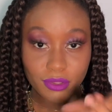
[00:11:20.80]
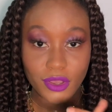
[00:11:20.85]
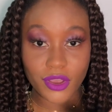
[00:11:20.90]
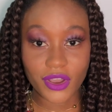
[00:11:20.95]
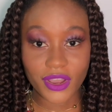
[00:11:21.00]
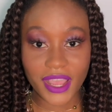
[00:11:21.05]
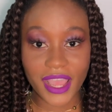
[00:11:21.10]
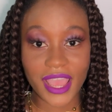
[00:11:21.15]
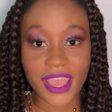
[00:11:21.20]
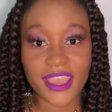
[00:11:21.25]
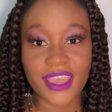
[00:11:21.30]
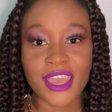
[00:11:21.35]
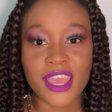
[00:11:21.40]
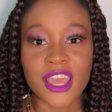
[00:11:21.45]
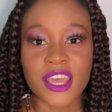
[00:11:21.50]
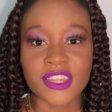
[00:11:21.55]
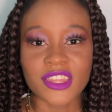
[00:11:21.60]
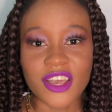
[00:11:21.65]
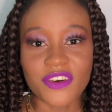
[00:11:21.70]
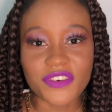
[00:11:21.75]
Okay,
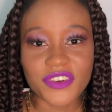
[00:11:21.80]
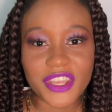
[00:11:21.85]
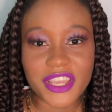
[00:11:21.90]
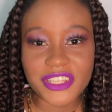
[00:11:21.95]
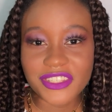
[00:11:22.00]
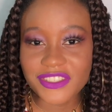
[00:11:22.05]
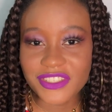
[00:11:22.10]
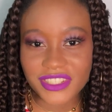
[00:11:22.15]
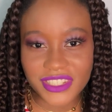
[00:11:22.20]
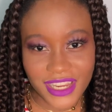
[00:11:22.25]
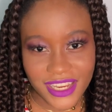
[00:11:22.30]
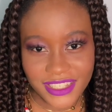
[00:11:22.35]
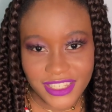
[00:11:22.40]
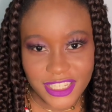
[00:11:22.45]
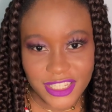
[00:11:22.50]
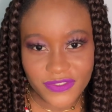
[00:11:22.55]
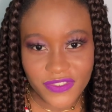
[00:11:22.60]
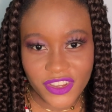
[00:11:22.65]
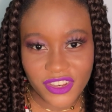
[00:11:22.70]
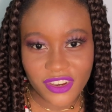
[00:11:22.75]
don't forget to share
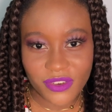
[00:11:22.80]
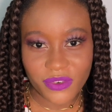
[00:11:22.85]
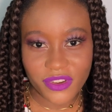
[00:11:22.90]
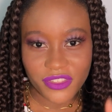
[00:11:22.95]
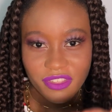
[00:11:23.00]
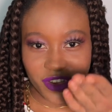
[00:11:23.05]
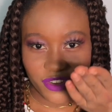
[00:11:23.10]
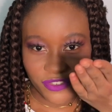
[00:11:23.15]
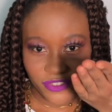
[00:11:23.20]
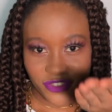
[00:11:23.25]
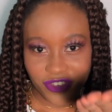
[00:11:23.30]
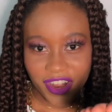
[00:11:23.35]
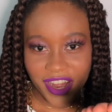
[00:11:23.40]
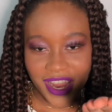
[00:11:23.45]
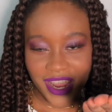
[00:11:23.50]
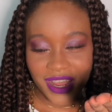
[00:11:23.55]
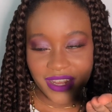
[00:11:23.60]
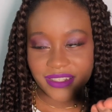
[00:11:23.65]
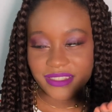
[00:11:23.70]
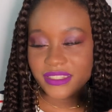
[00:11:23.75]
this video with your
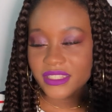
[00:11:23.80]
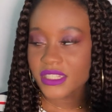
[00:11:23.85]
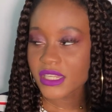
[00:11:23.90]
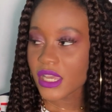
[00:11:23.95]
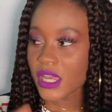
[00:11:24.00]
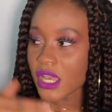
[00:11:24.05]
friends,